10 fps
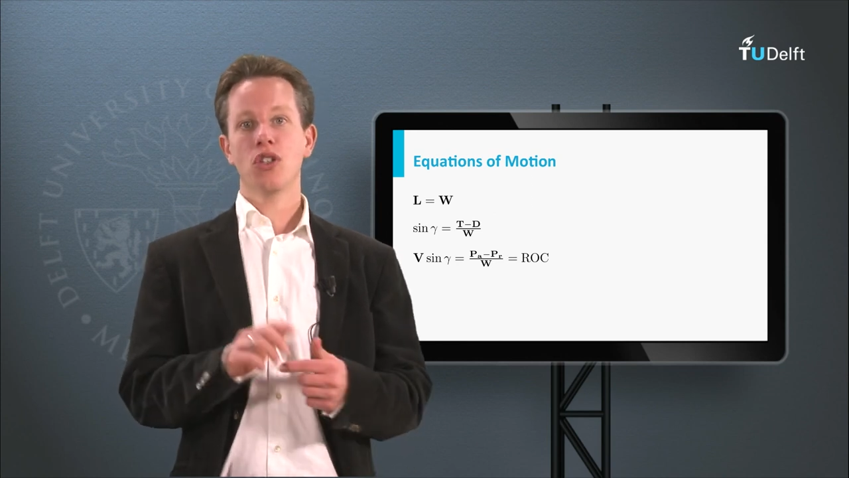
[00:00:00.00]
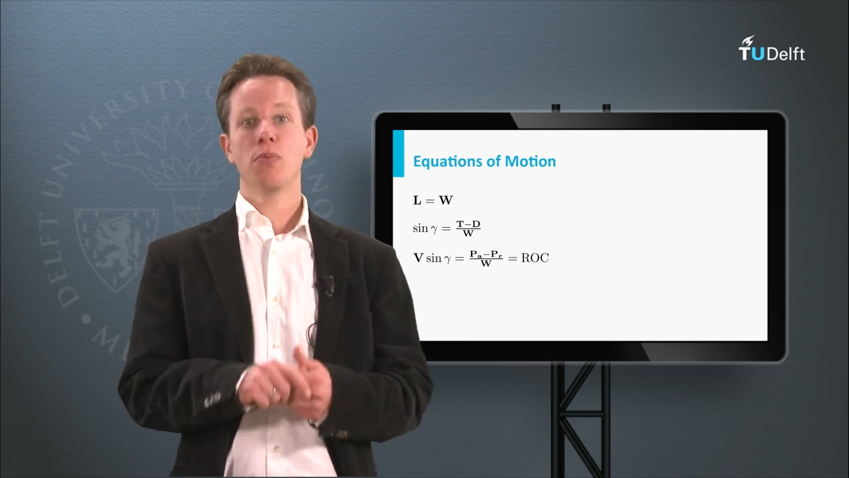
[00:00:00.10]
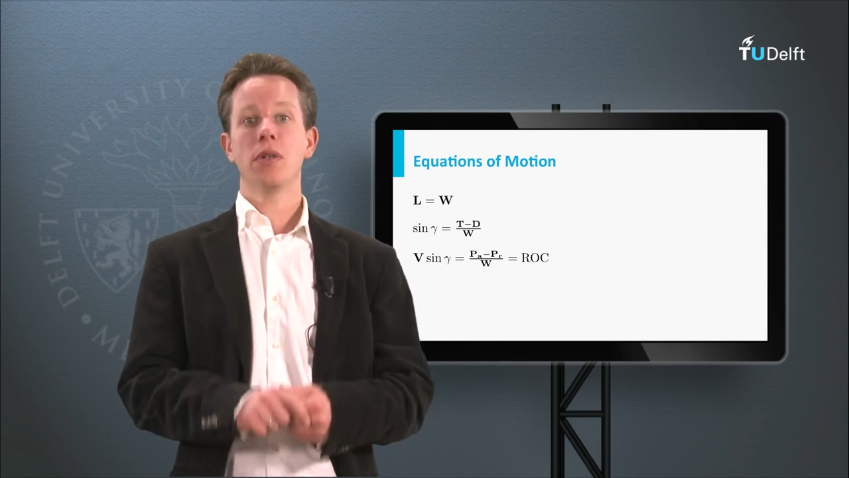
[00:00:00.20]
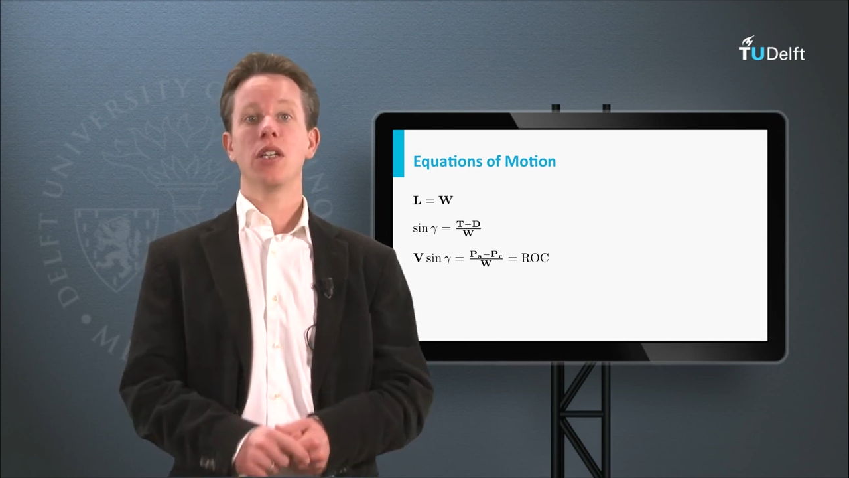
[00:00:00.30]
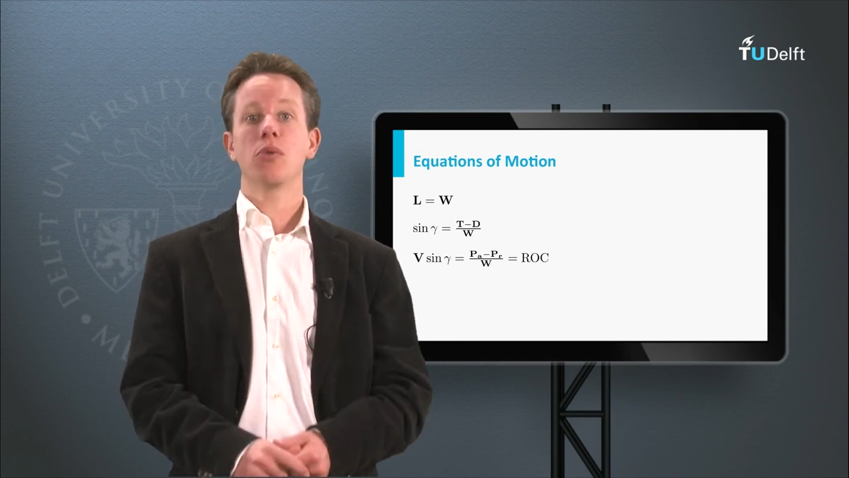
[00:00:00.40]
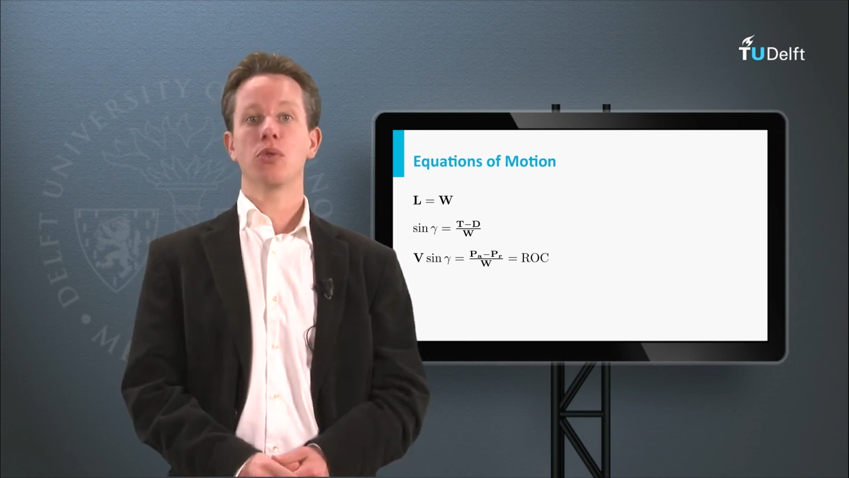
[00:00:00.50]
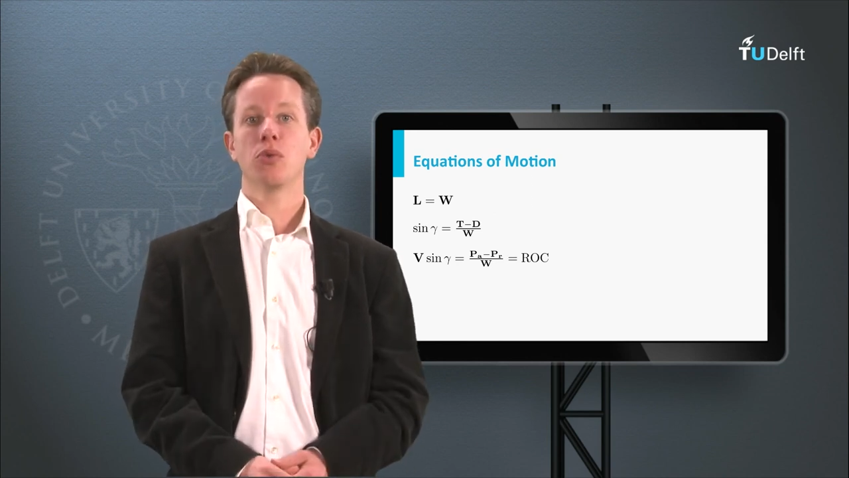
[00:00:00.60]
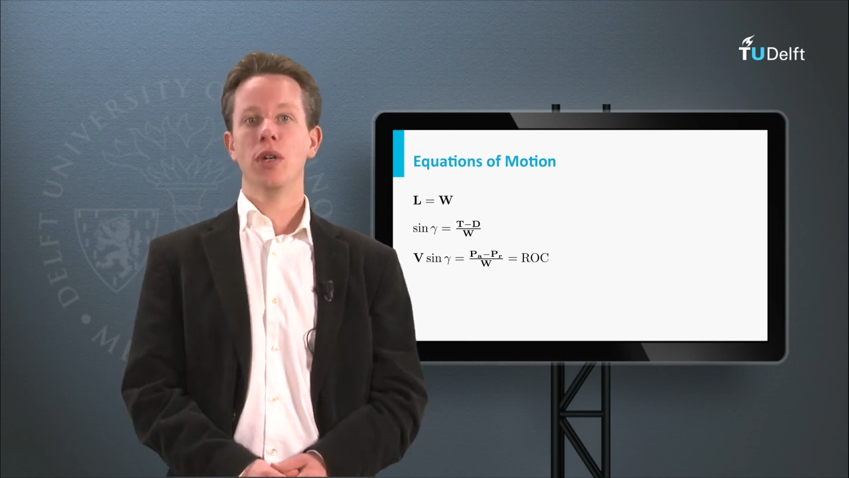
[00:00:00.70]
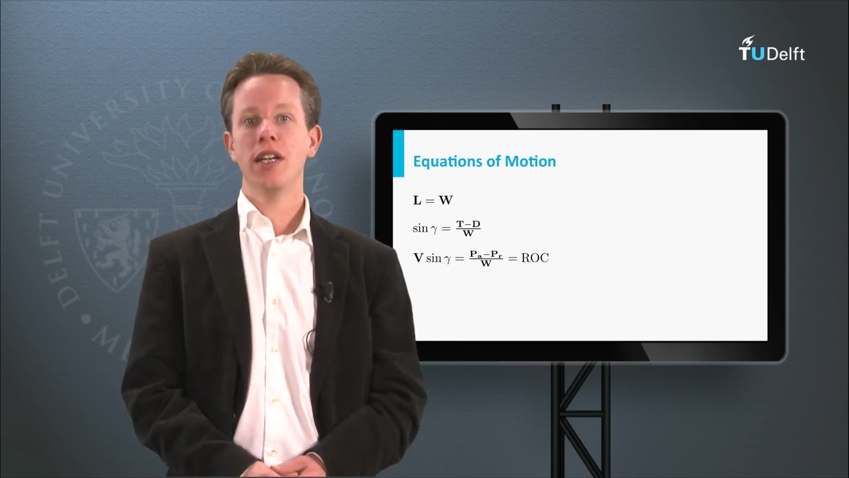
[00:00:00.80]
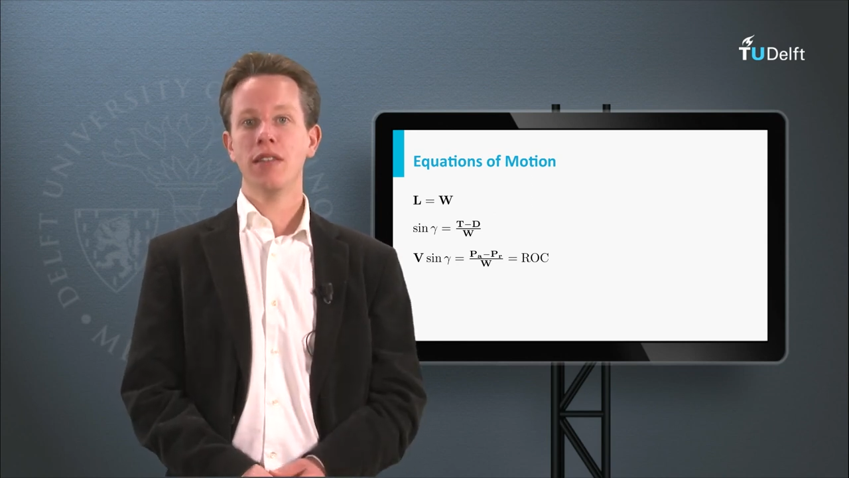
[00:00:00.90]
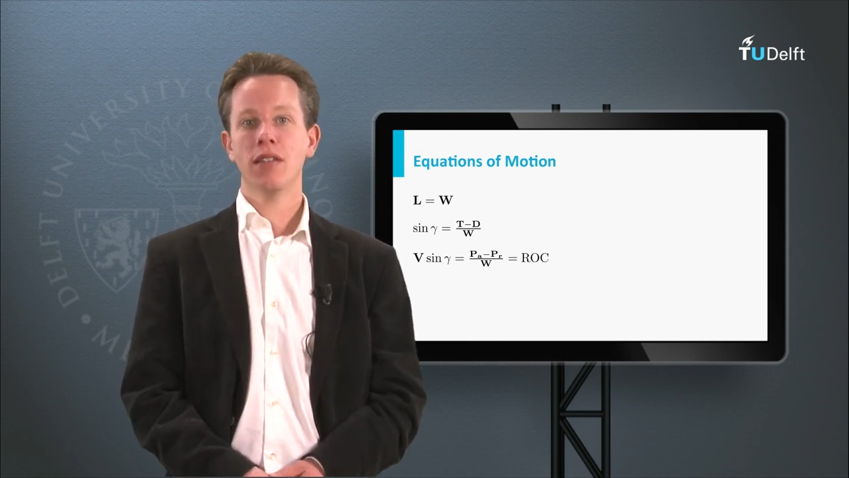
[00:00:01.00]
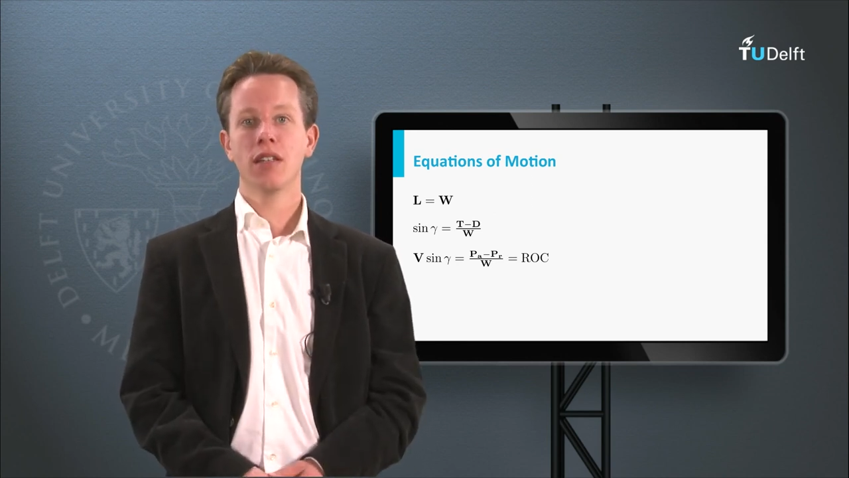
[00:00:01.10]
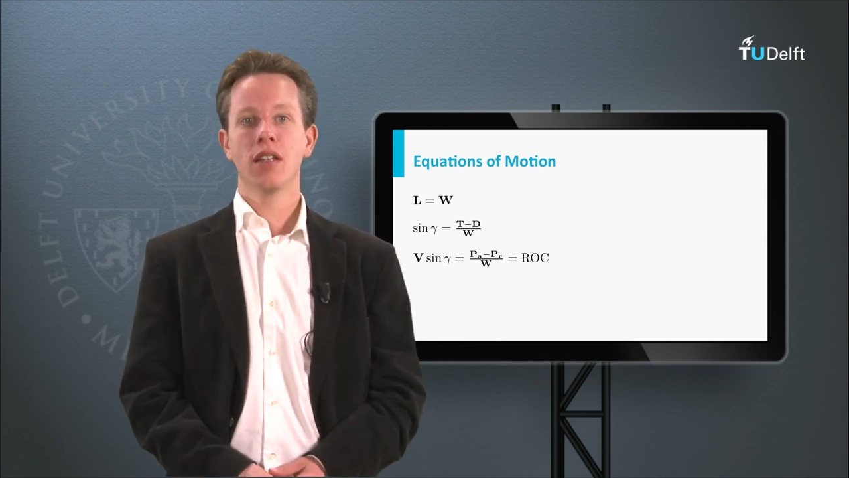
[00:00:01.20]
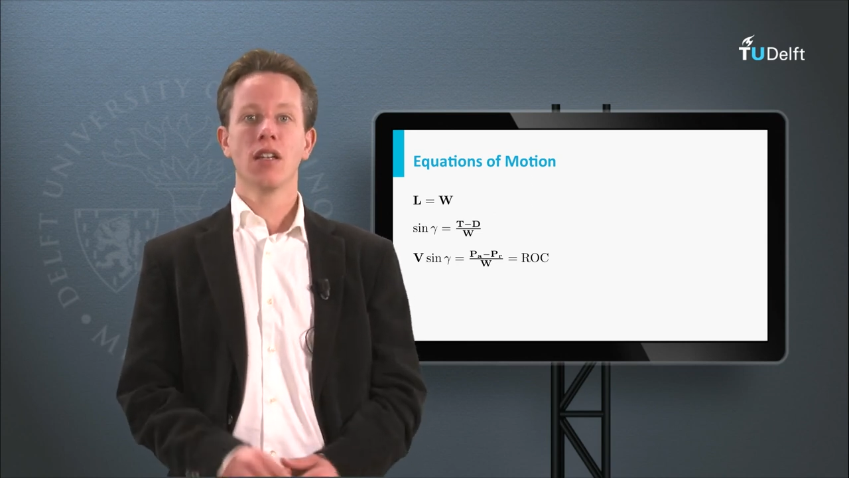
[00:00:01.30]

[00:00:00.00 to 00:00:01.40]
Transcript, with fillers: should be equal to weight